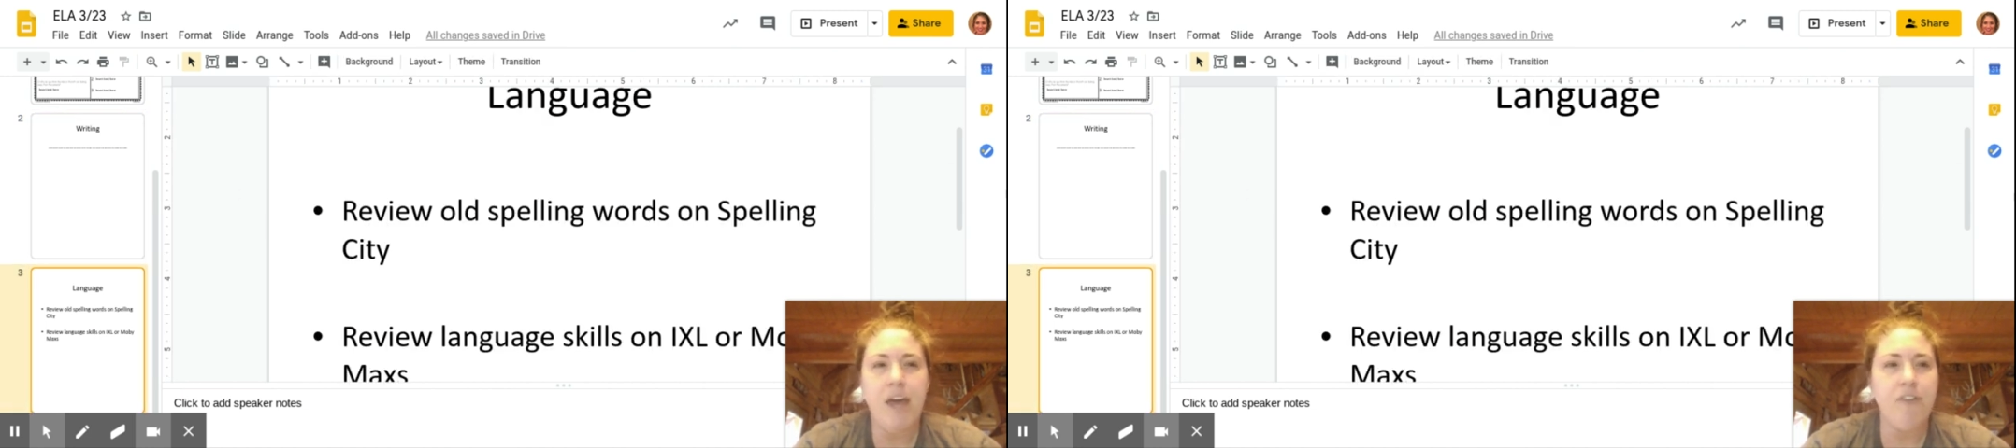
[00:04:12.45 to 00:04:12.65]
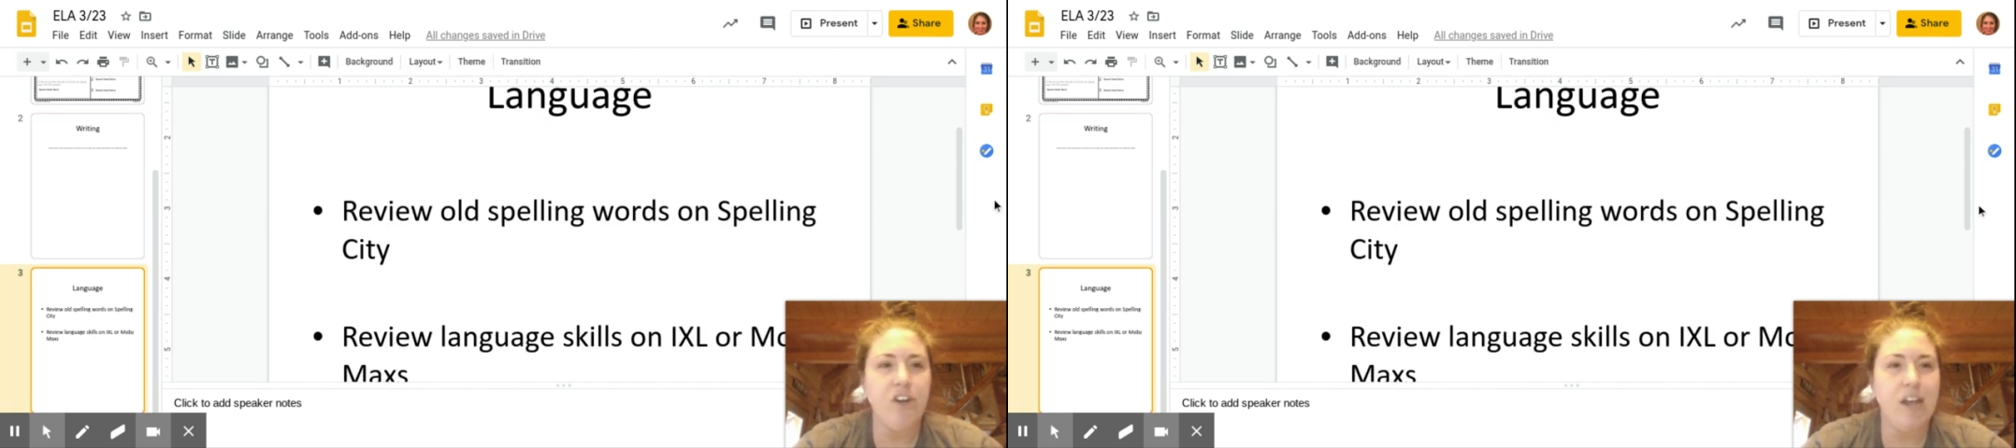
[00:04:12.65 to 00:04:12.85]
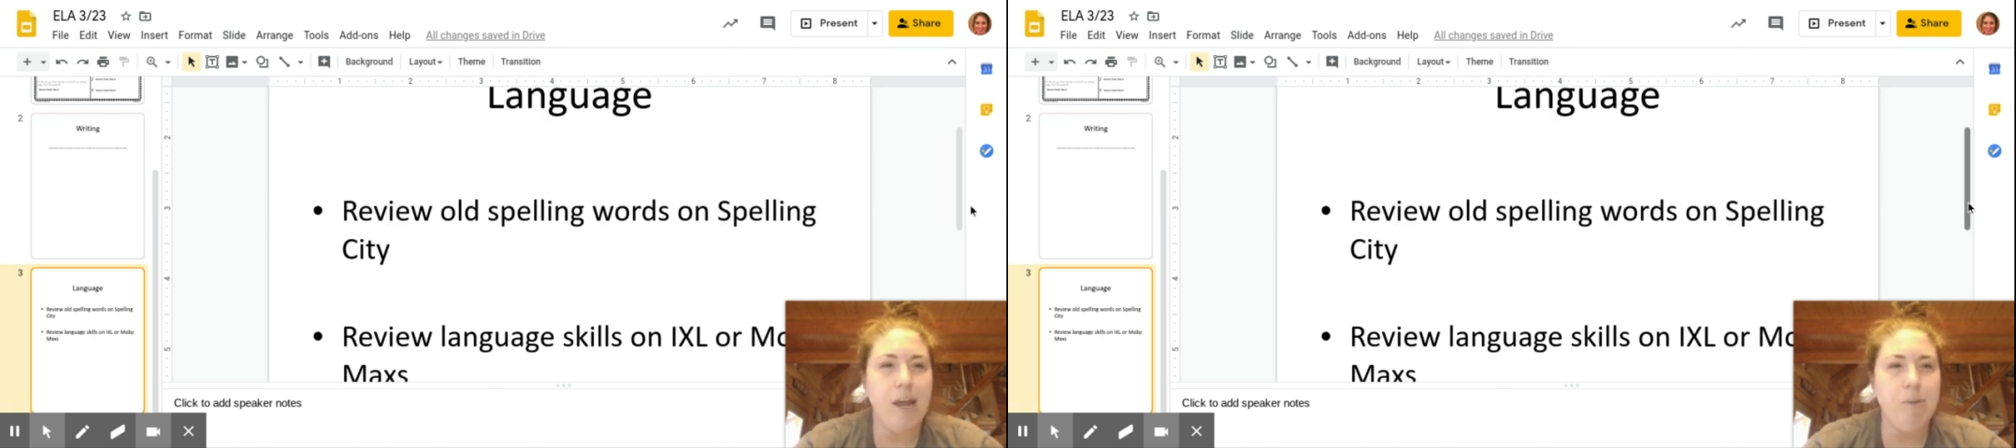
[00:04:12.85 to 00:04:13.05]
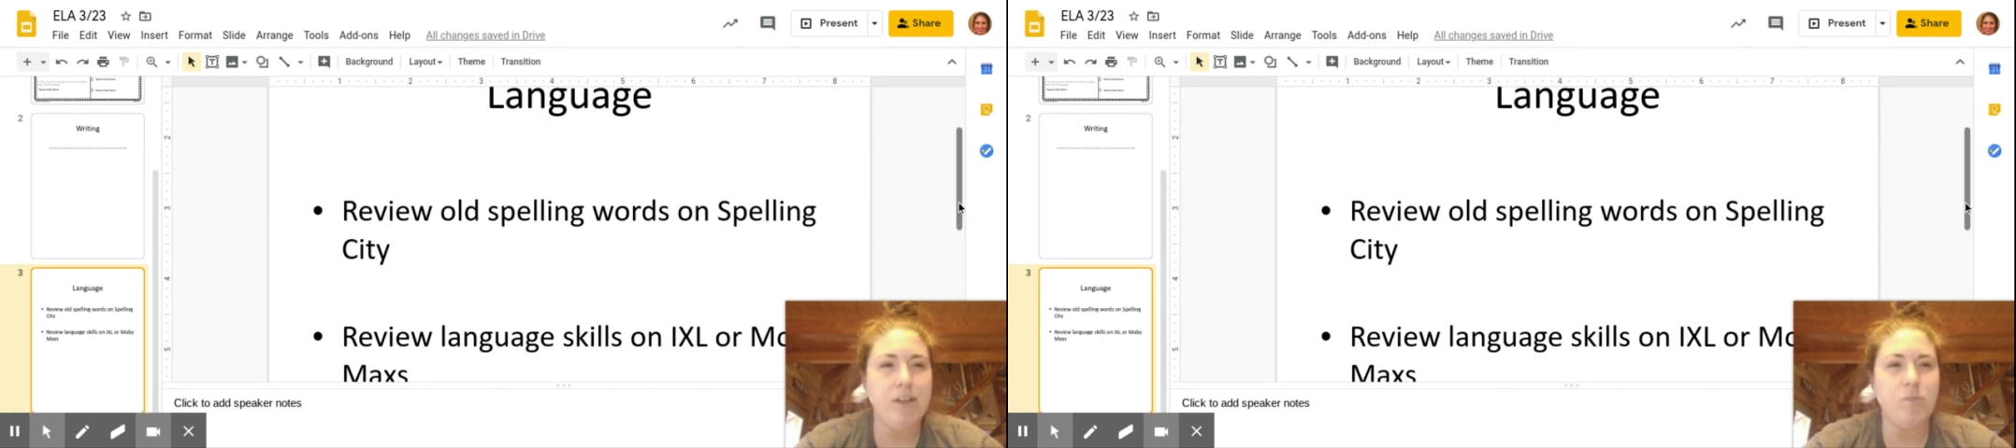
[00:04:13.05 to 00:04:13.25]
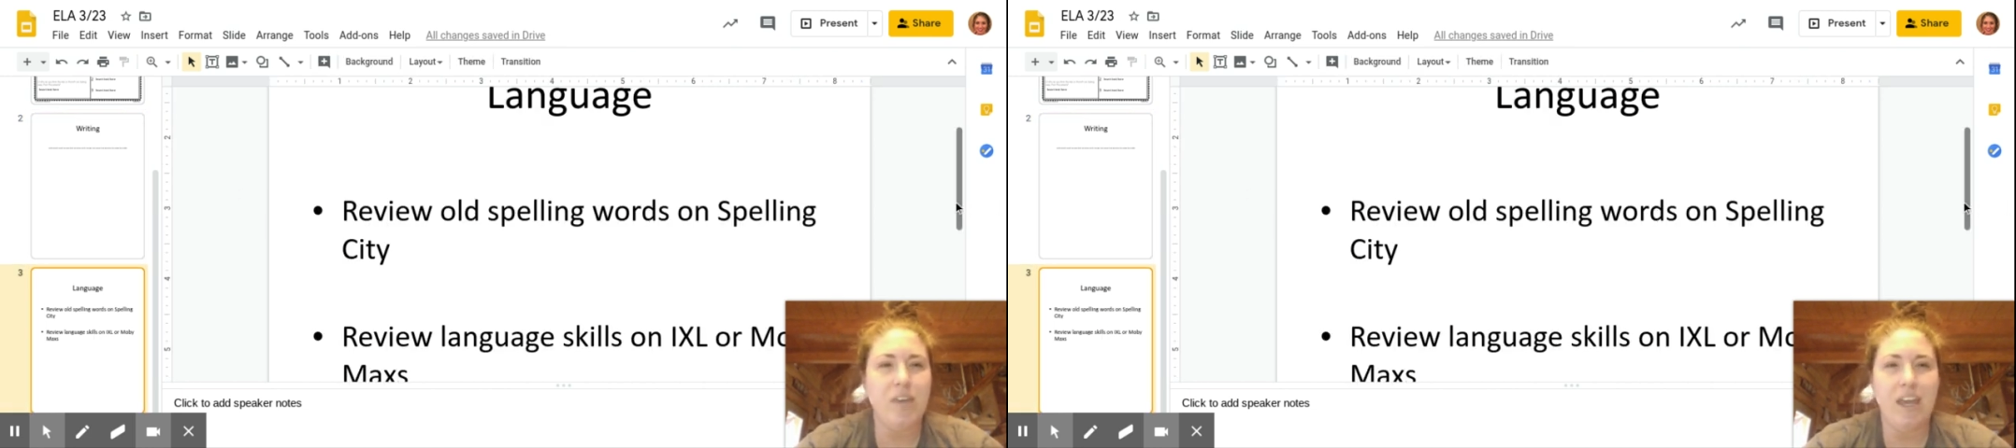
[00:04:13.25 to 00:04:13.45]
every day
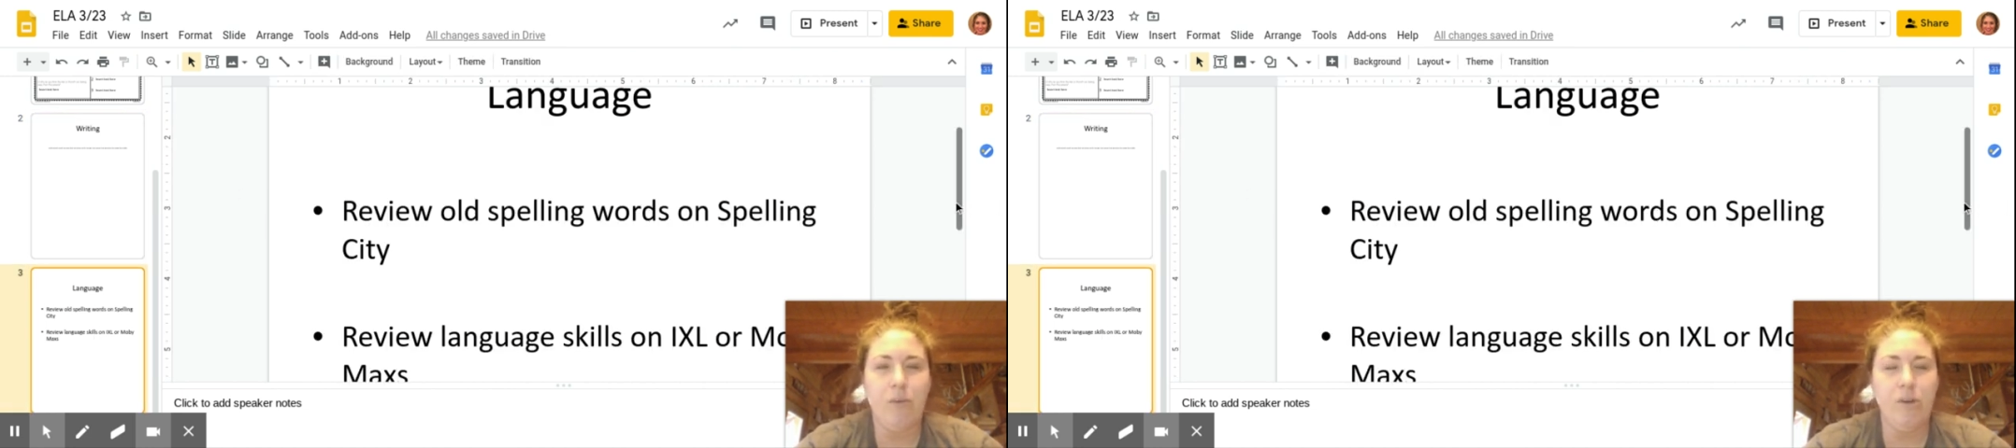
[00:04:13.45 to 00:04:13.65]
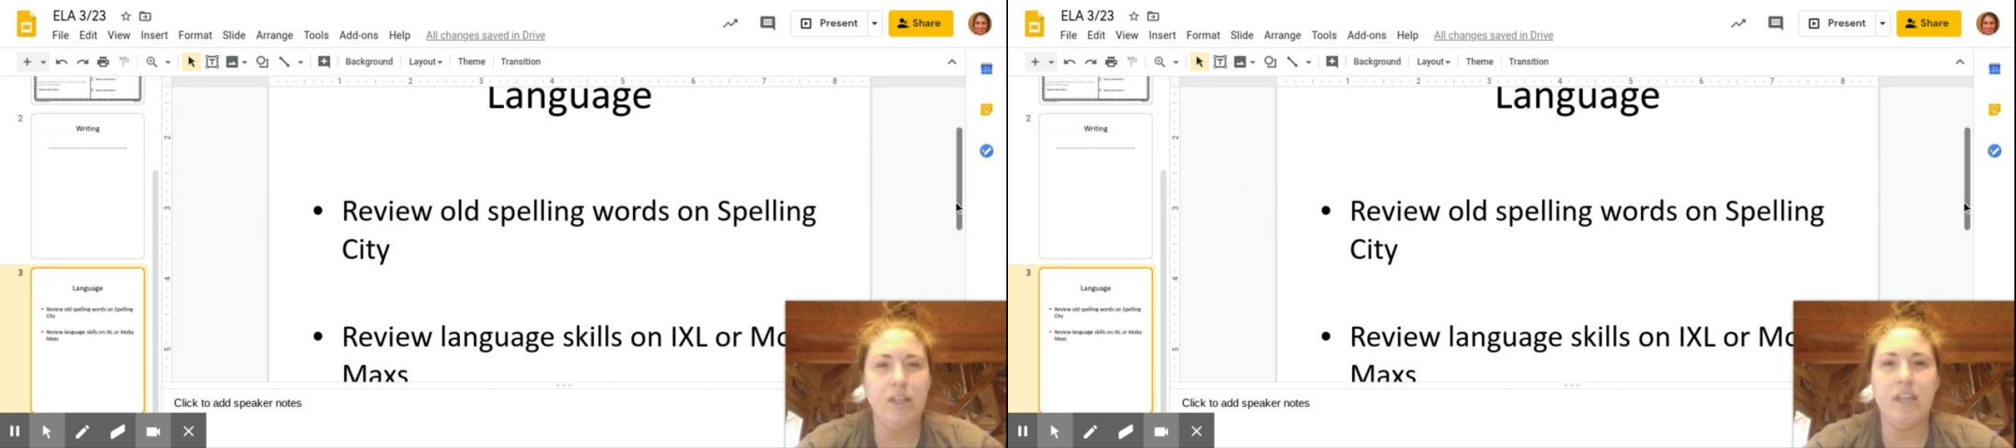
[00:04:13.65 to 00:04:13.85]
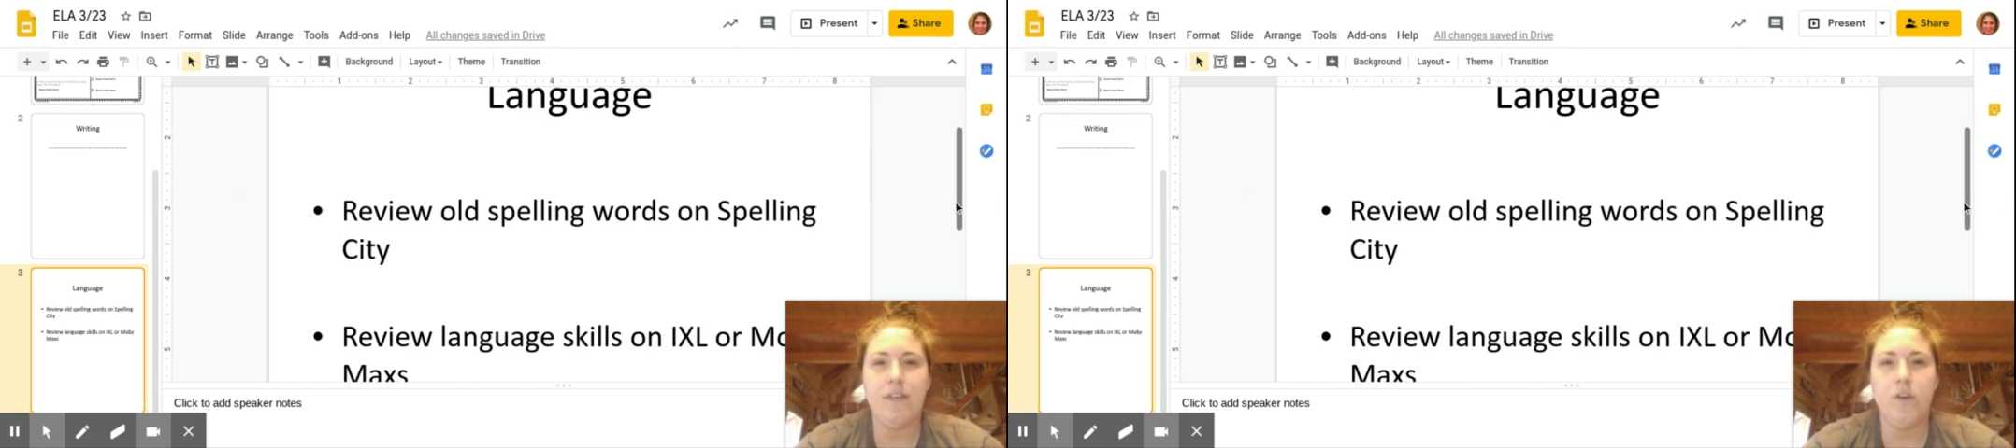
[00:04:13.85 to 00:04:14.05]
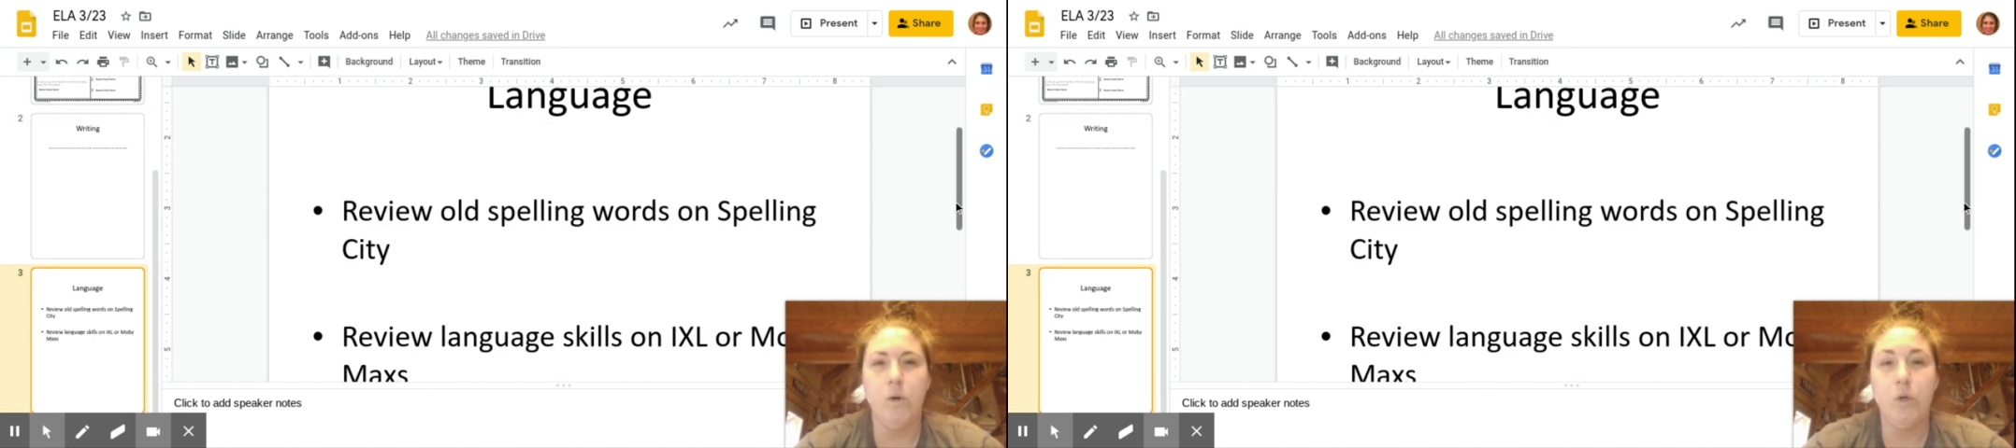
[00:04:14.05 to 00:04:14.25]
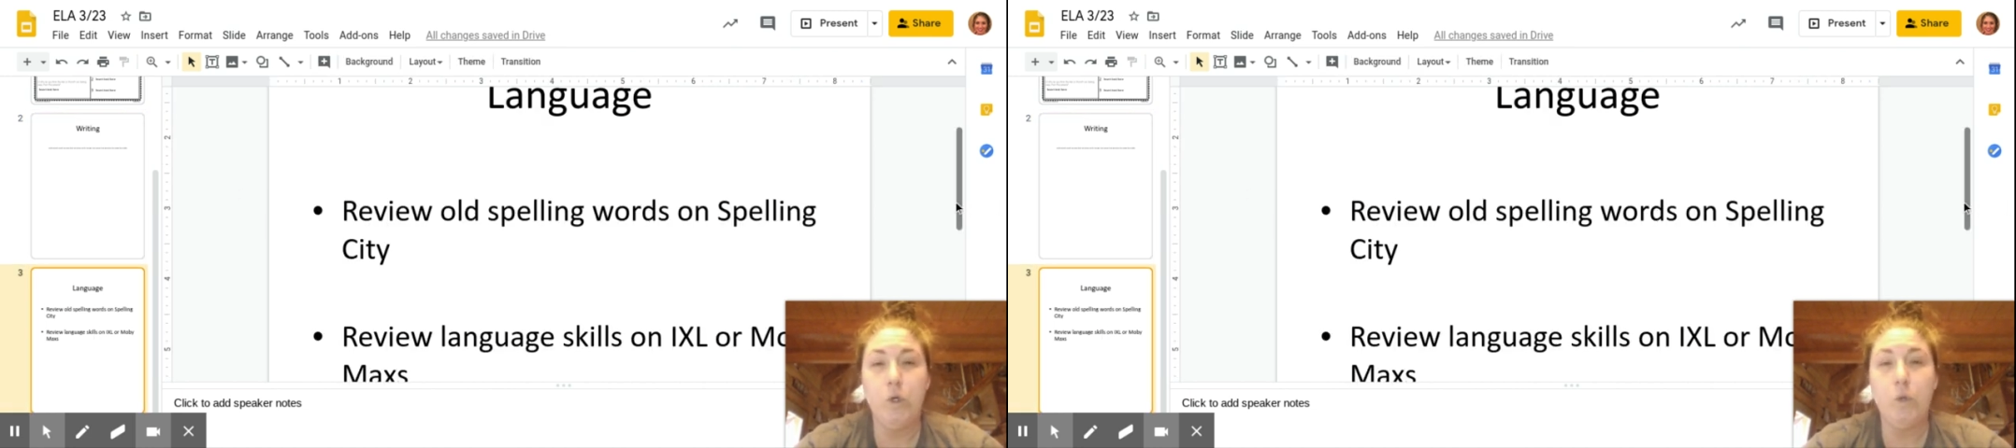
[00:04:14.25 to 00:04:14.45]
because we can't really give you
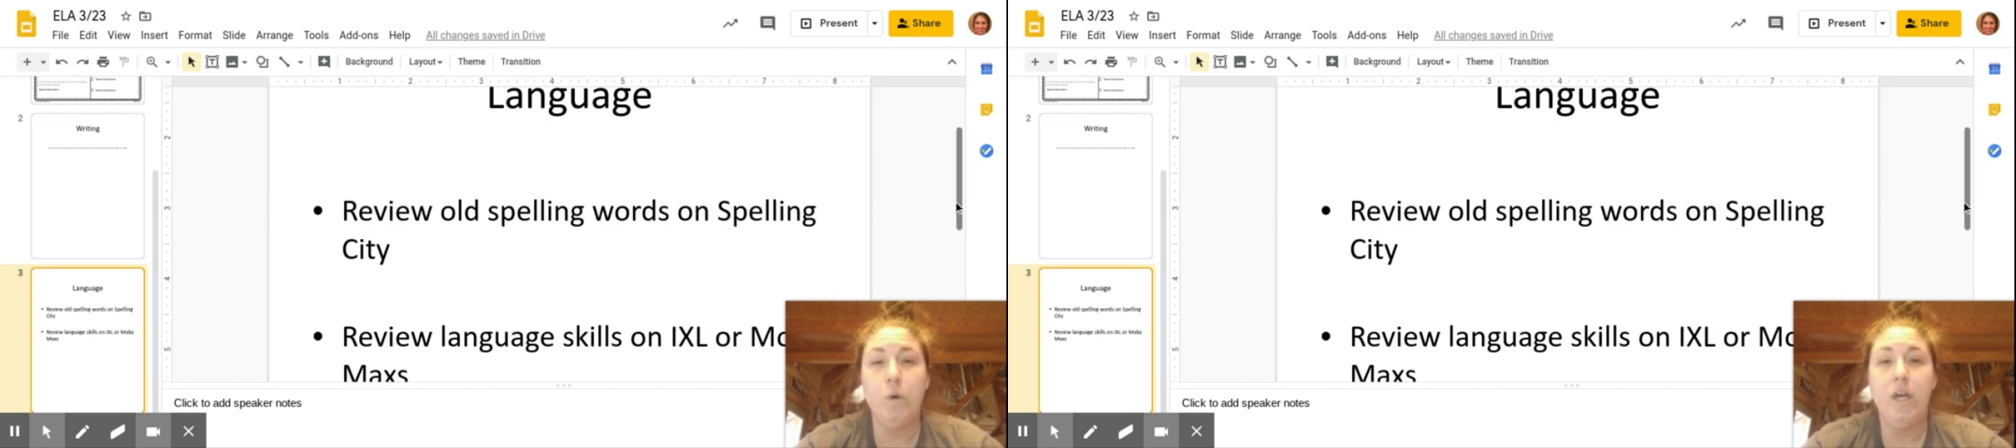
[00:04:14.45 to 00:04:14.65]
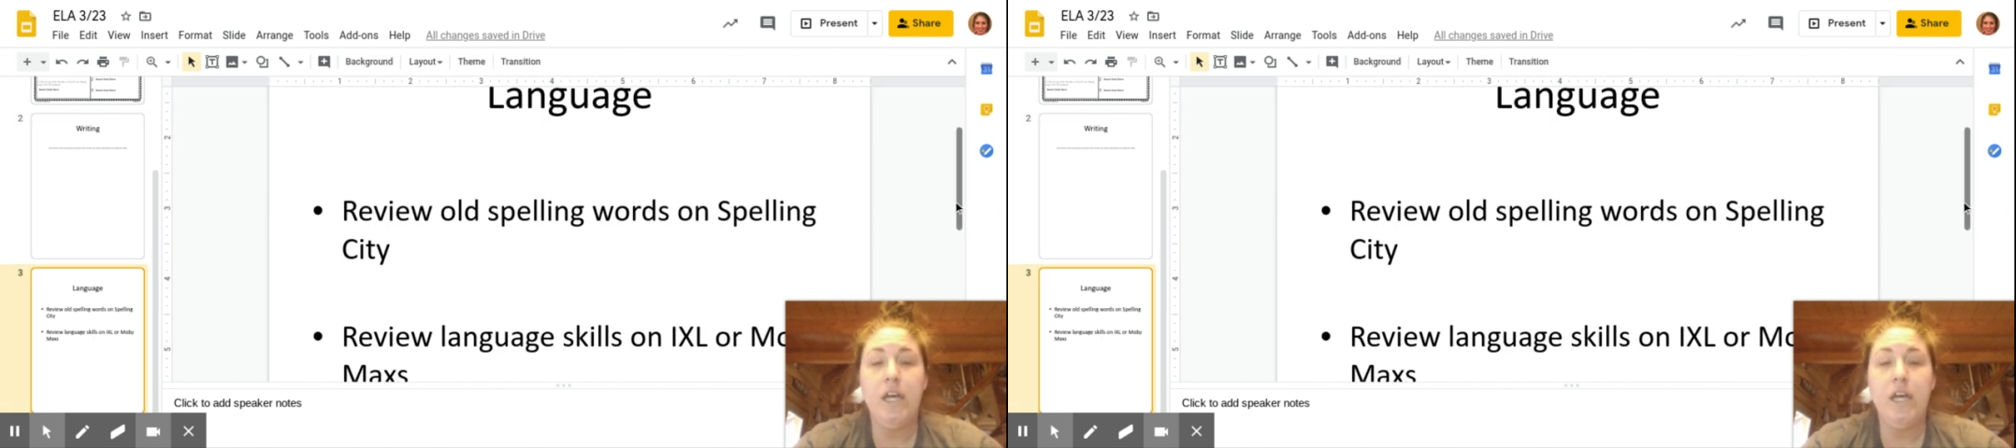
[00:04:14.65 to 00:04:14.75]
new